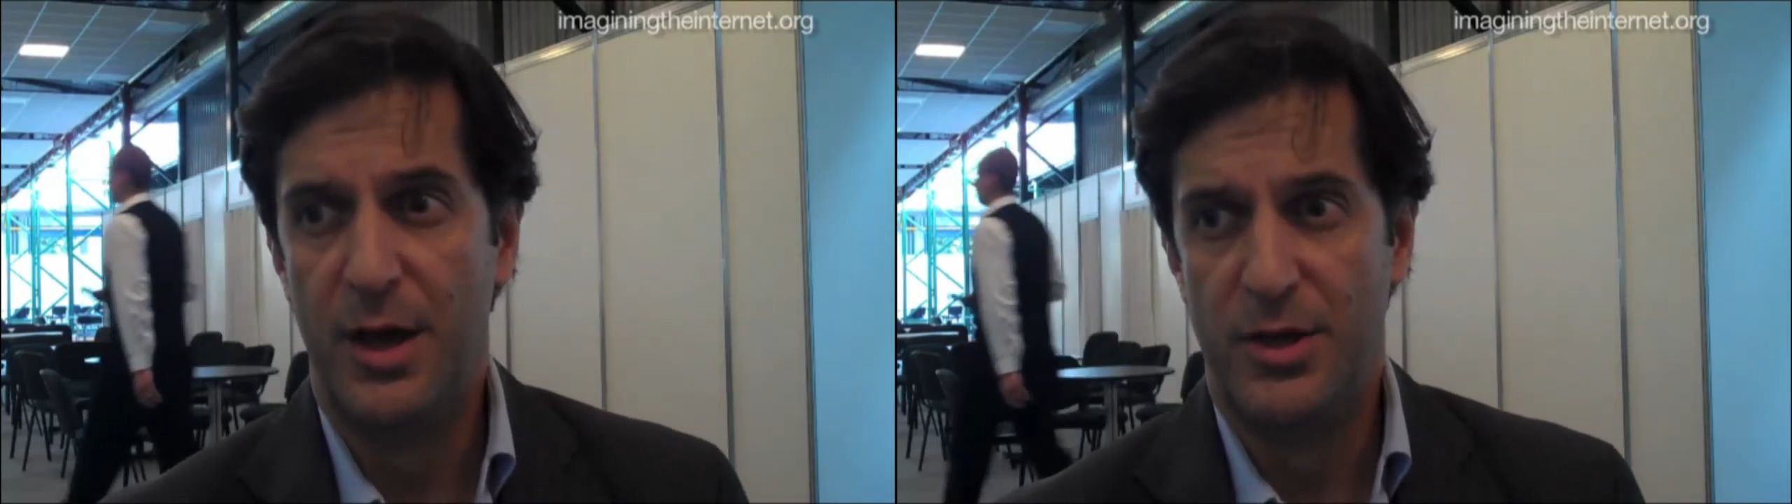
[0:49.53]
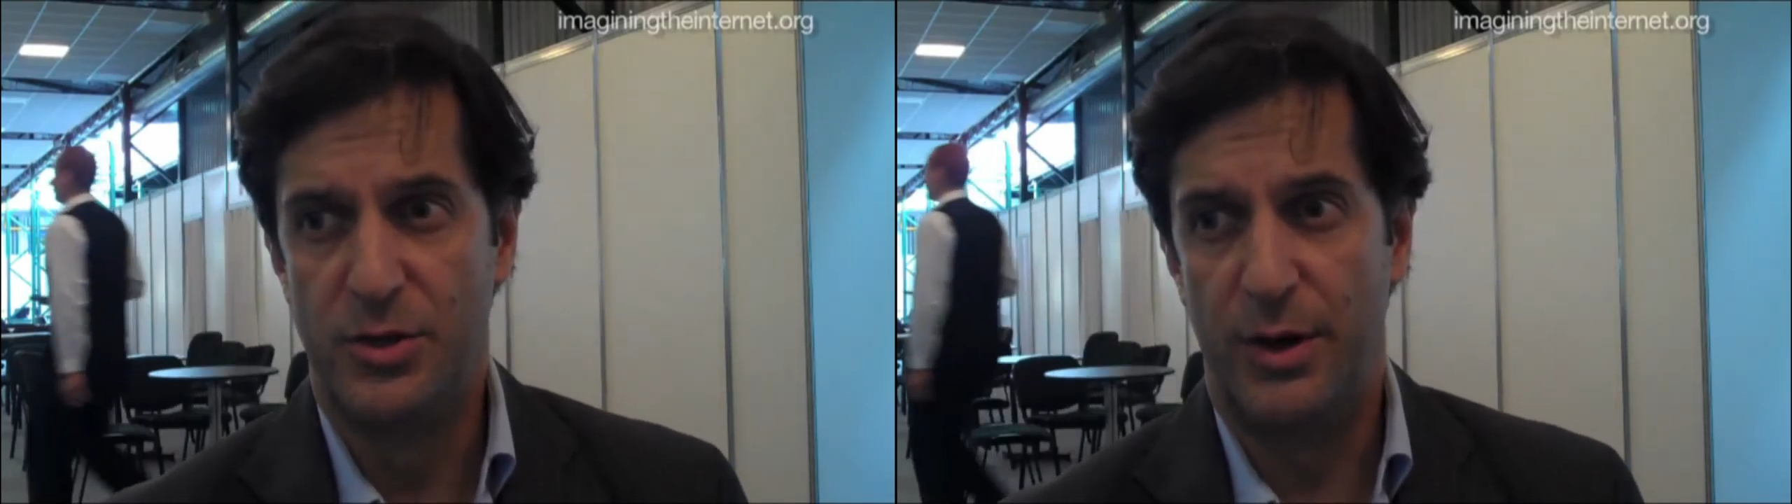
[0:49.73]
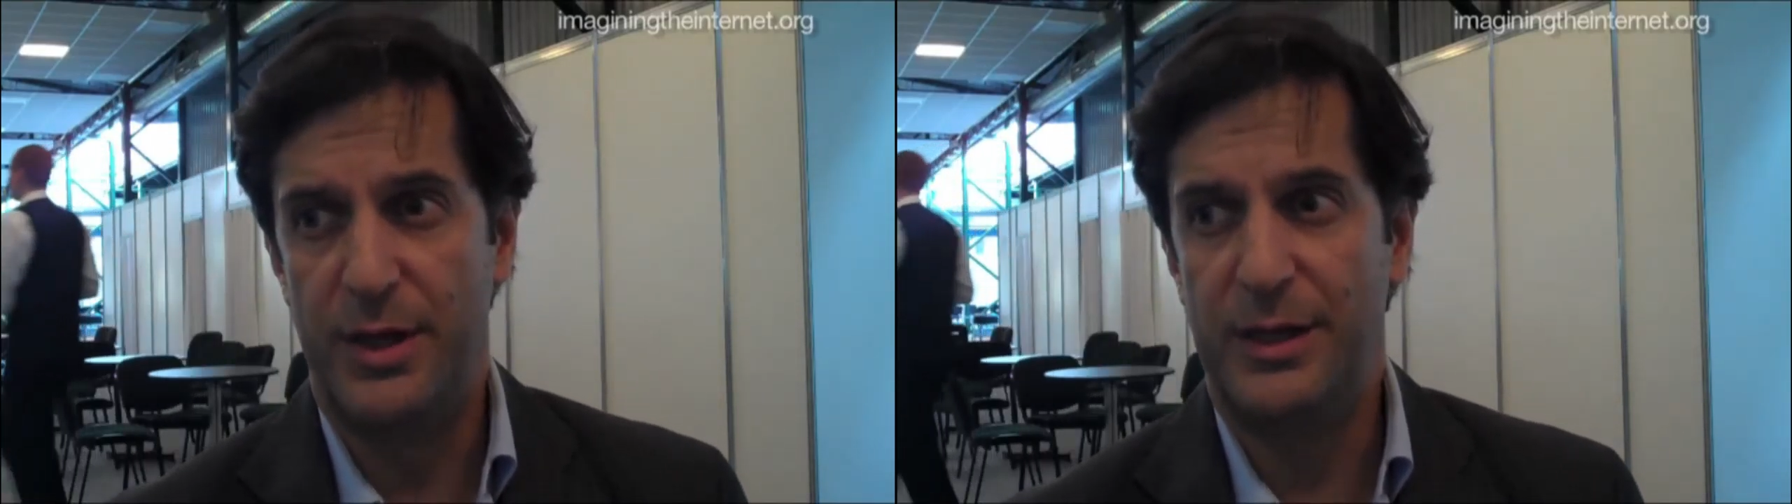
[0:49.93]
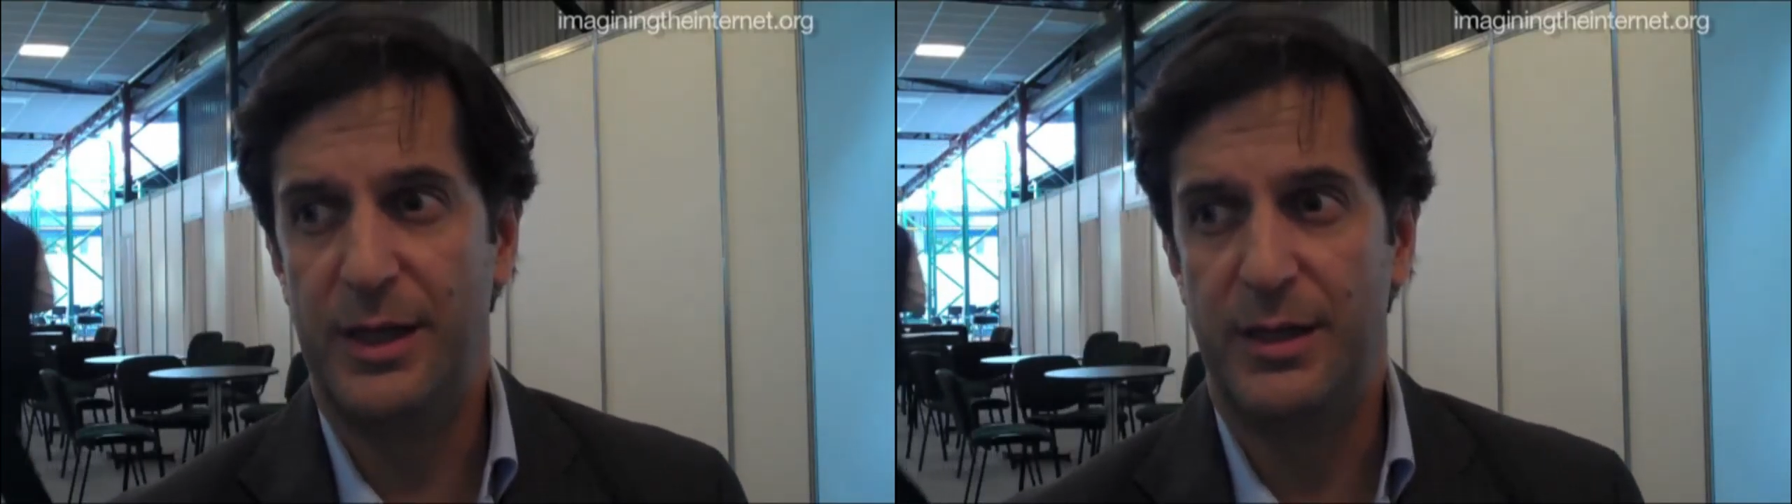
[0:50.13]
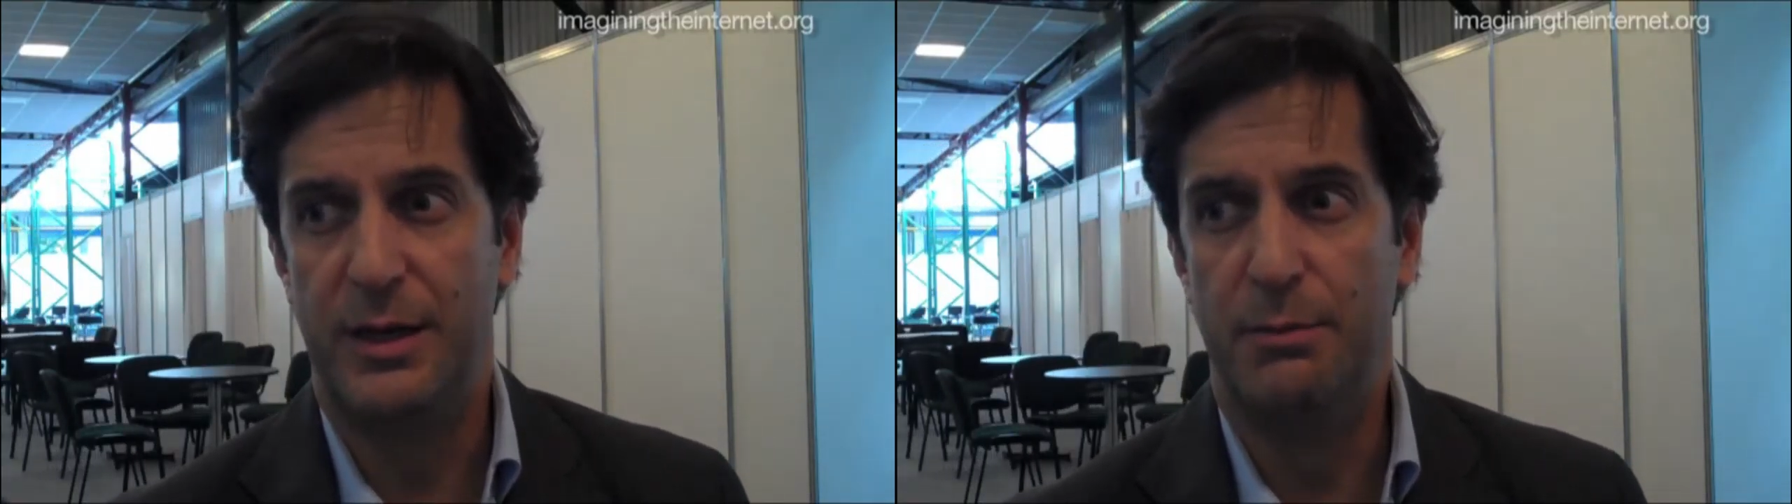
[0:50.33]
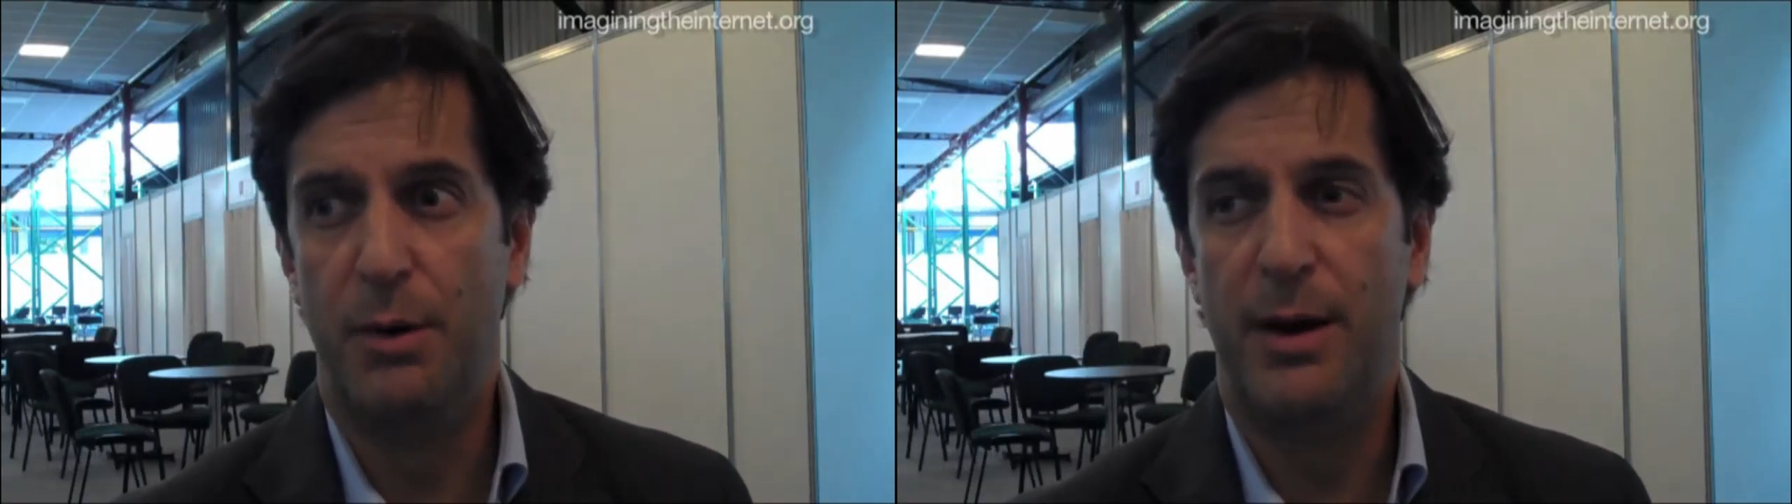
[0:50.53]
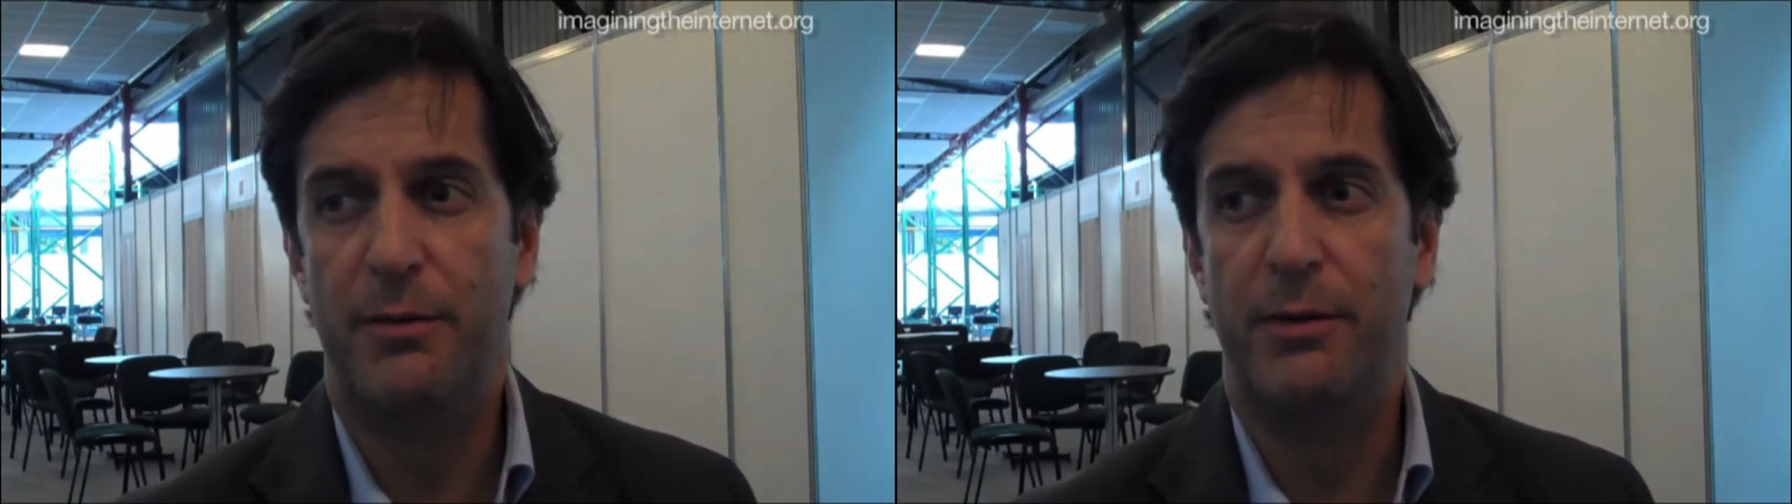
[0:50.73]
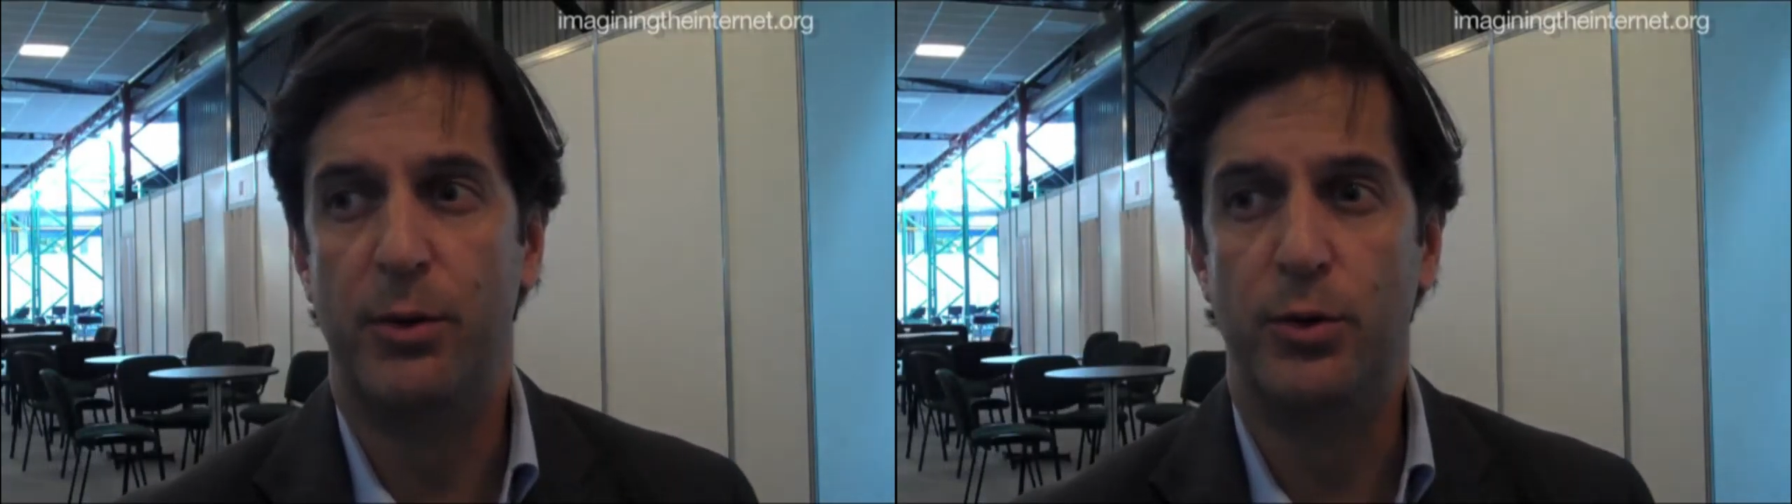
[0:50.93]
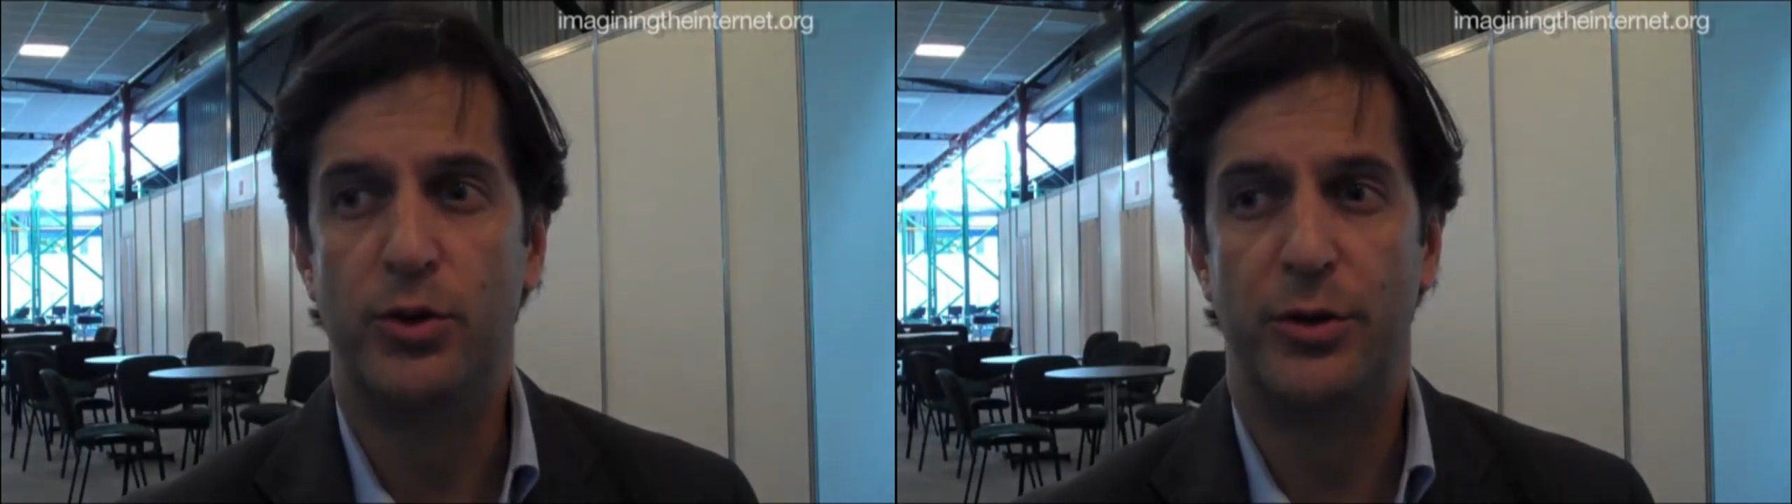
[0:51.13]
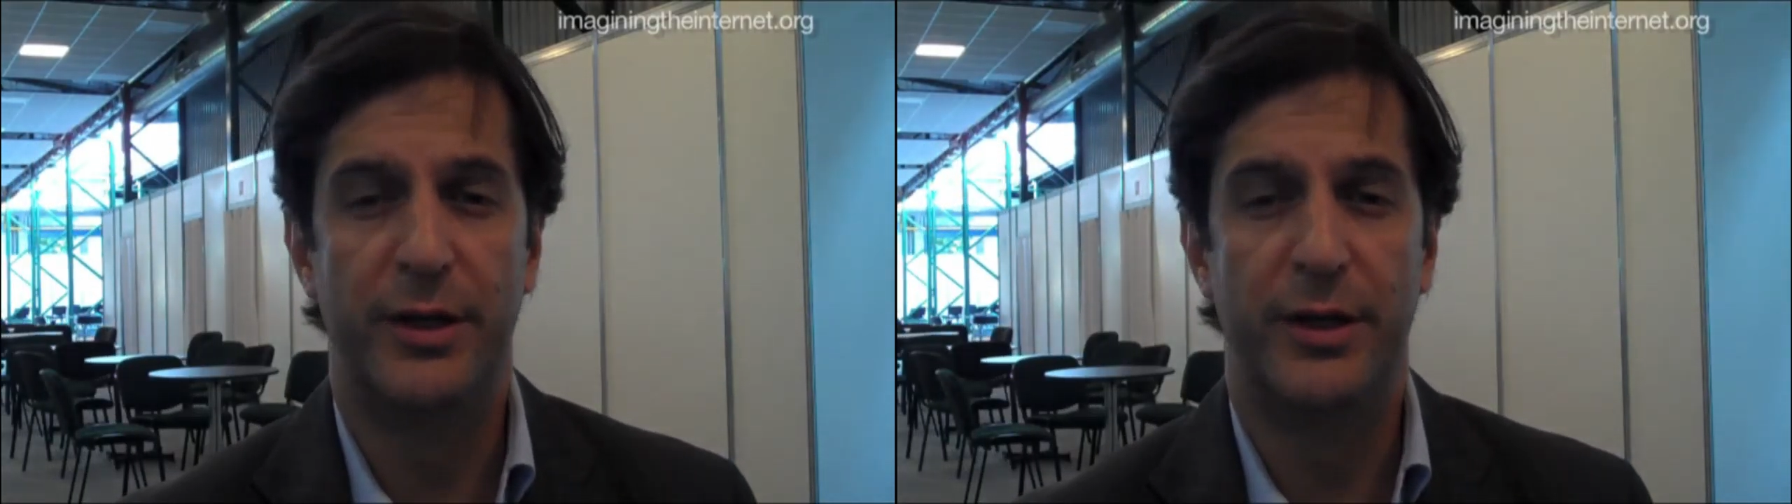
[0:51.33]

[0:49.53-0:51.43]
So I think that the mobile revolution